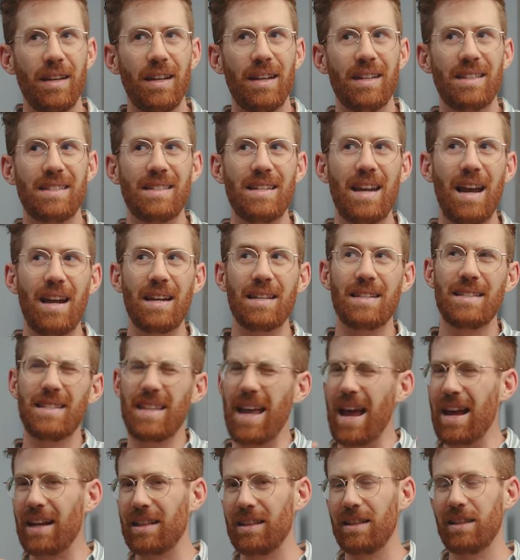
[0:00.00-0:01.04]
It's not
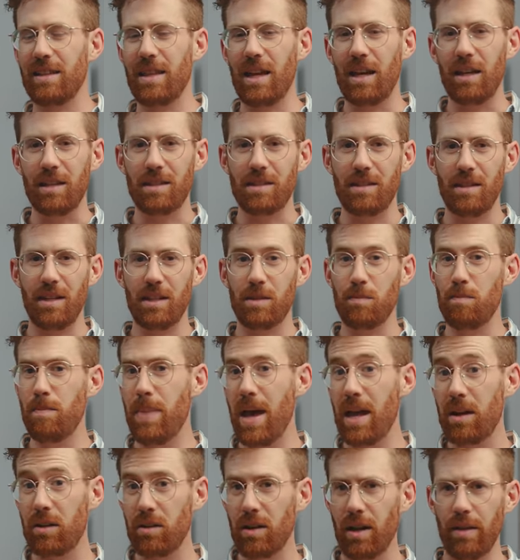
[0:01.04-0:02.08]
exactly that it's
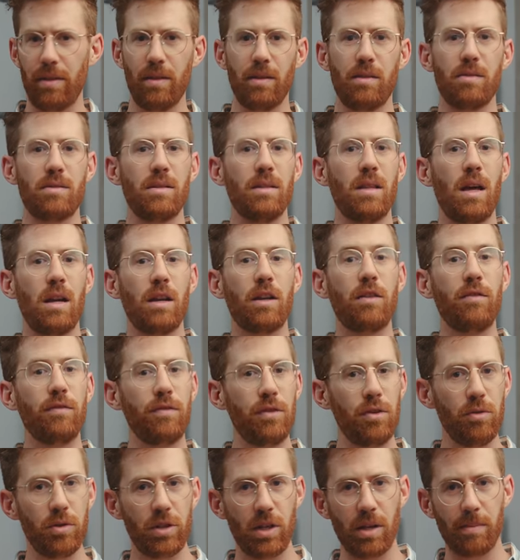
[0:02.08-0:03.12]
better. I think there's a lot of
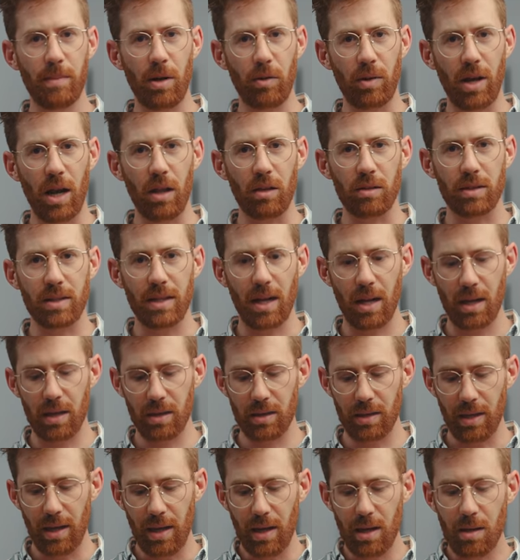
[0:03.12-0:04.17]
confusion about color
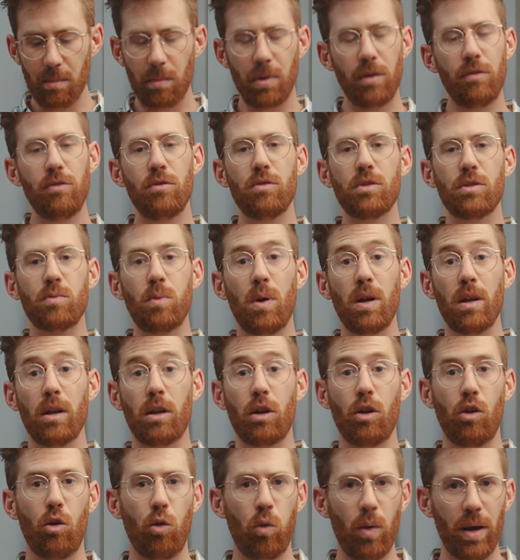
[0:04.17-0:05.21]
science, but if you just want to
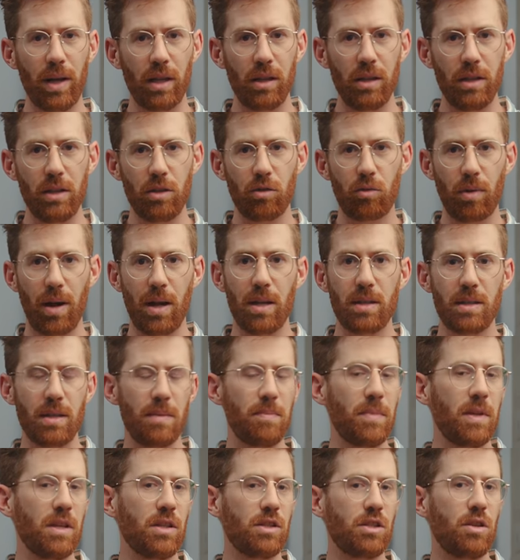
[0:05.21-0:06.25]
quickly grade
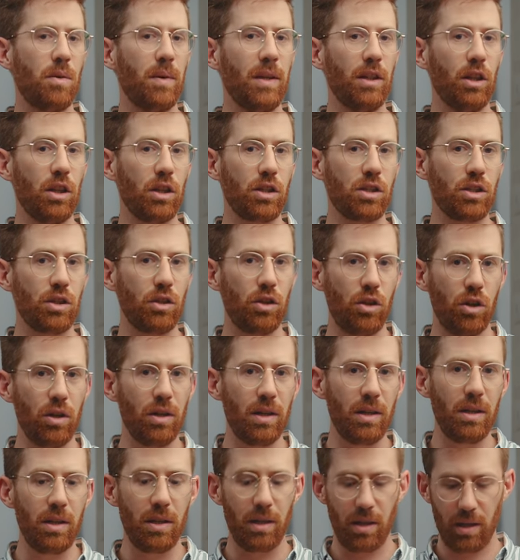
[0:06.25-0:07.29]
something so it looks
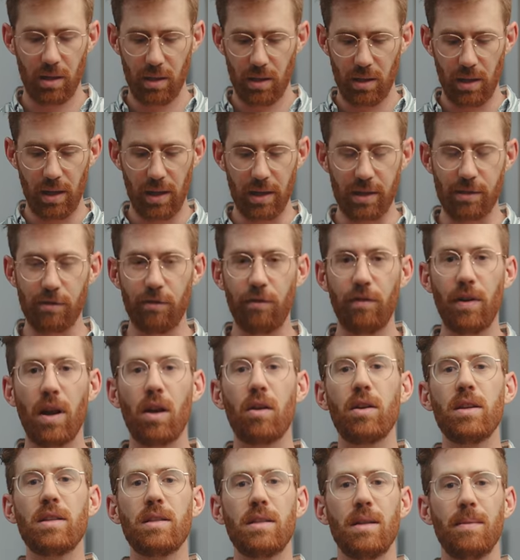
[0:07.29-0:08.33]
good, it's
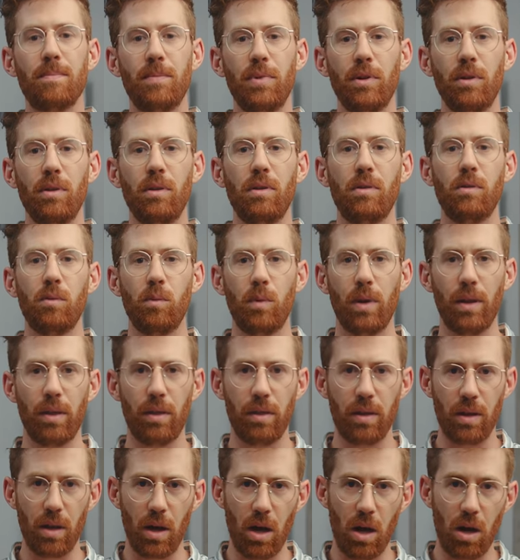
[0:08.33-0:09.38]
very simple
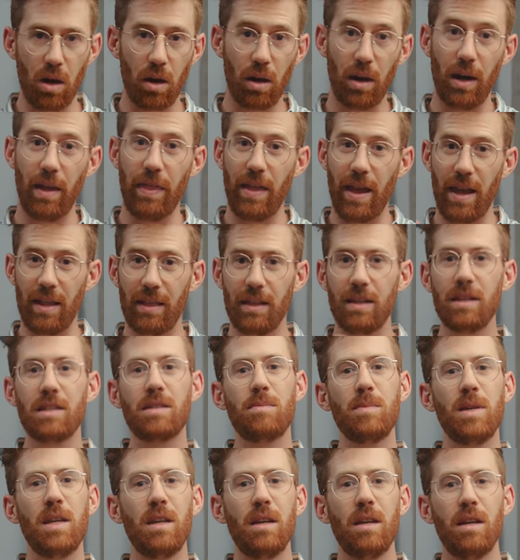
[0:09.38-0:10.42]
with the R. And that
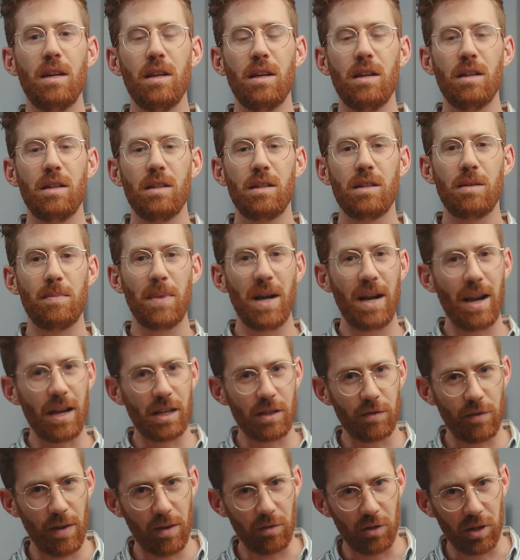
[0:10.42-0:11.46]
leads me to my
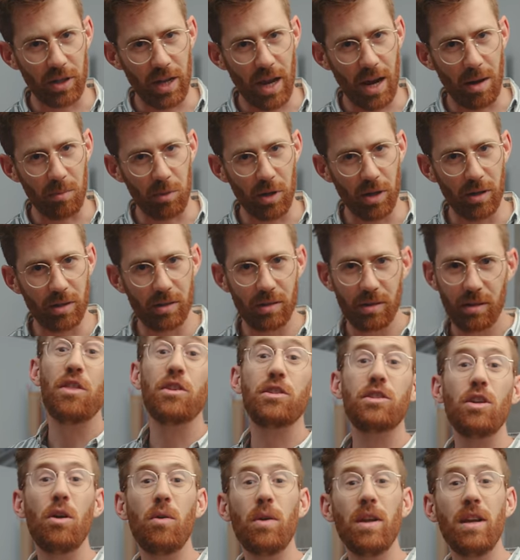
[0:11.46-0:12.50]
next favorite camera, the
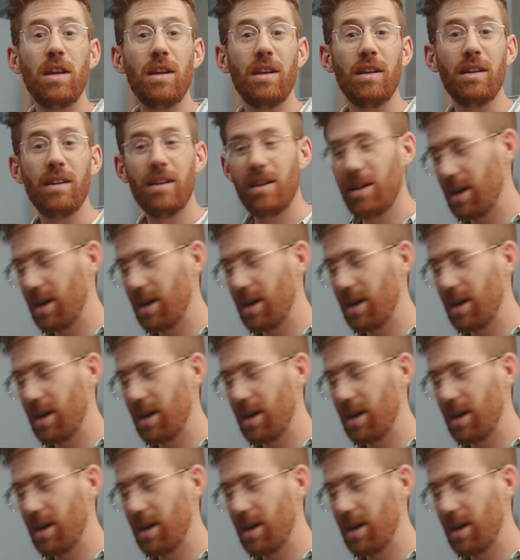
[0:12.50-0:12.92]
Sony